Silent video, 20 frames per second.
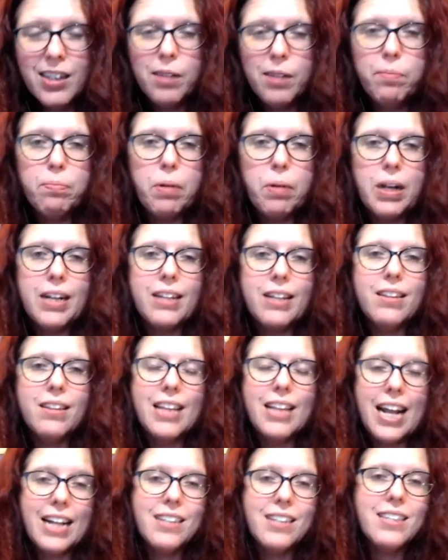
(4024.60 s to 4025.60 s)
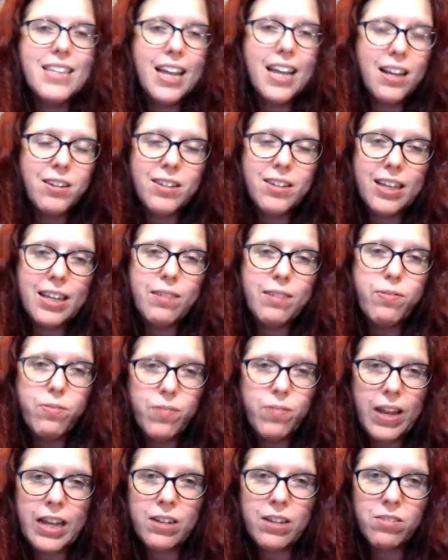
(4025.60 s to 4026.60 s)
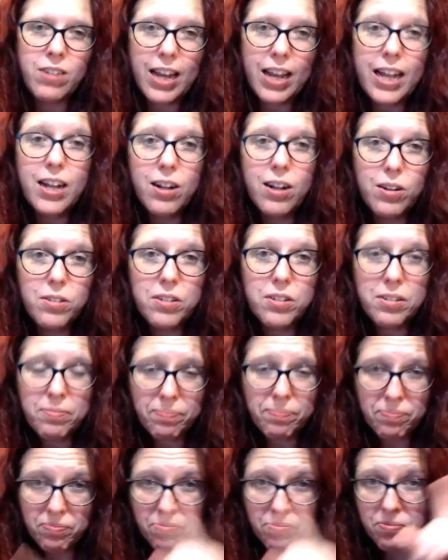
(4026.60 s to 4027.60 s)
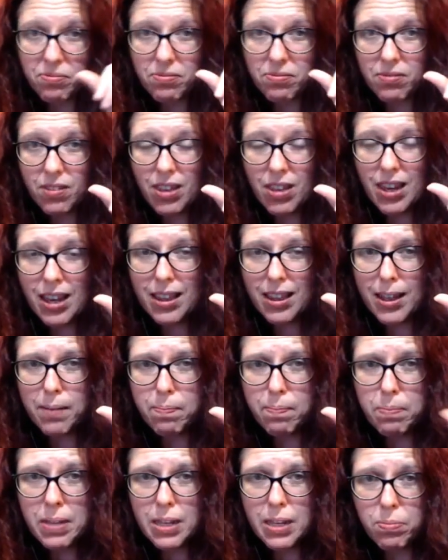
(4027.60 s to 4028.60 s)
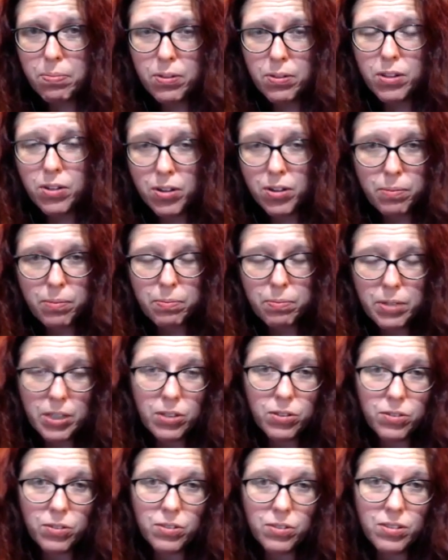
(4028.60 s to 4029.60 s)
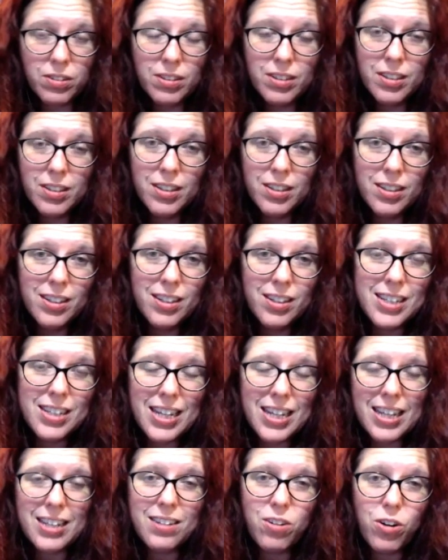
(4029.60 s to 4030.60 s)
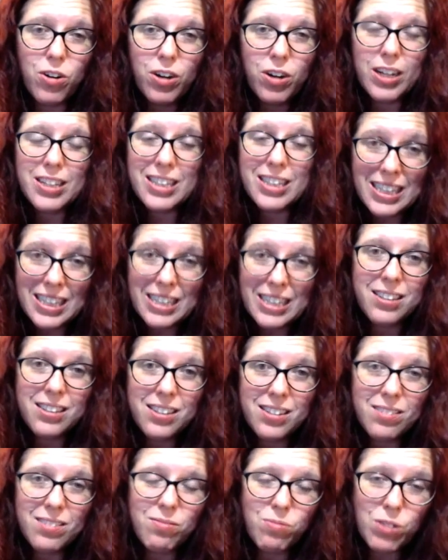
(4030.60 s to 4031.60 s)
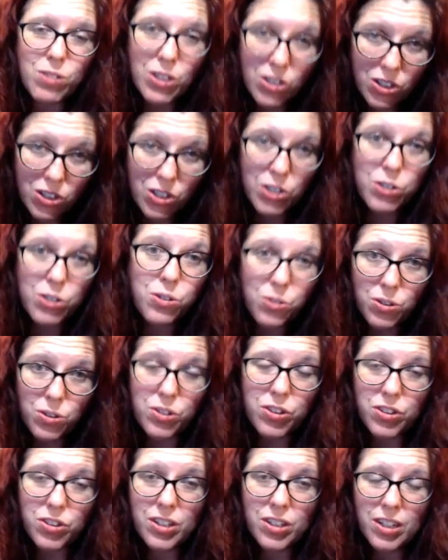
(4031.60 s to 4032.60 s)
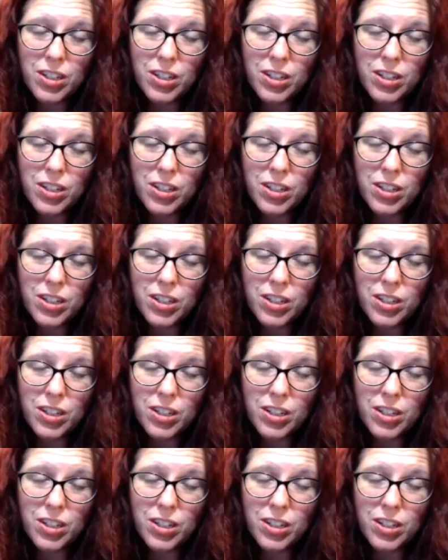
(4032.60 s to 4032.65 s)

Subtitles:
but that's how they found out that people are immune, or at least reduce